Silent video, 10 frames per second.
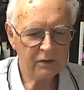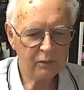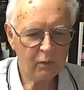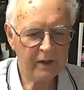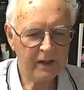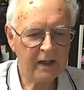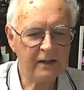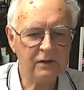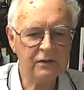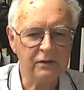
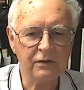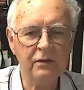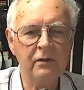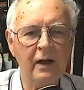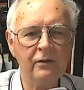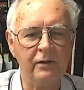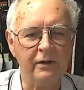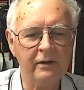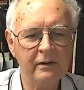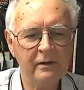28-200
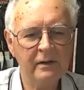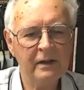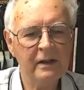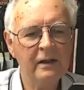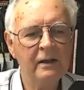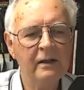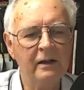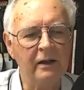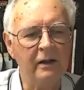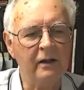
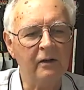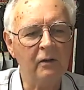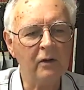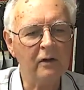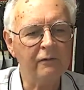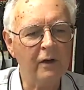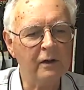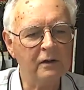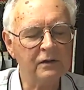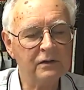
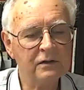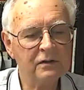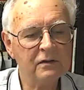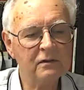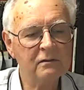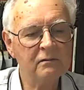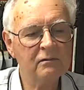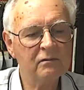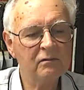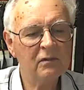autofocus,
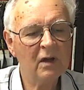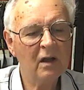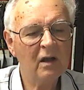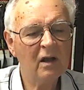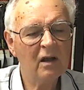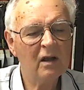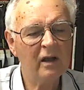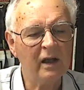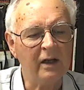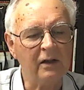
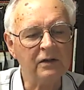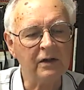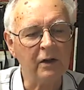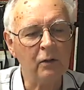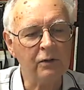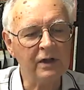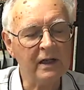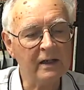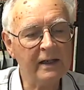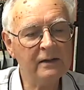and it's an LD
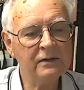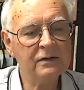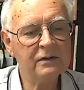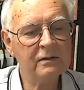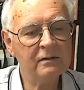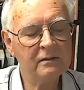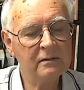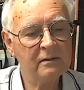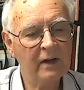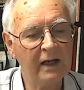lens,
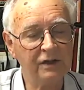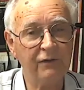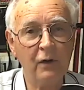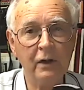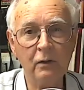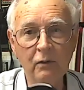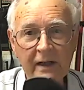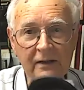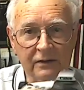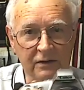aspherical
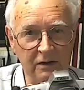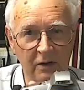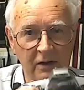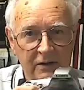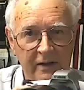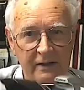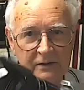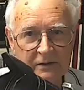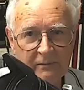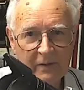lens. It's a nice lens.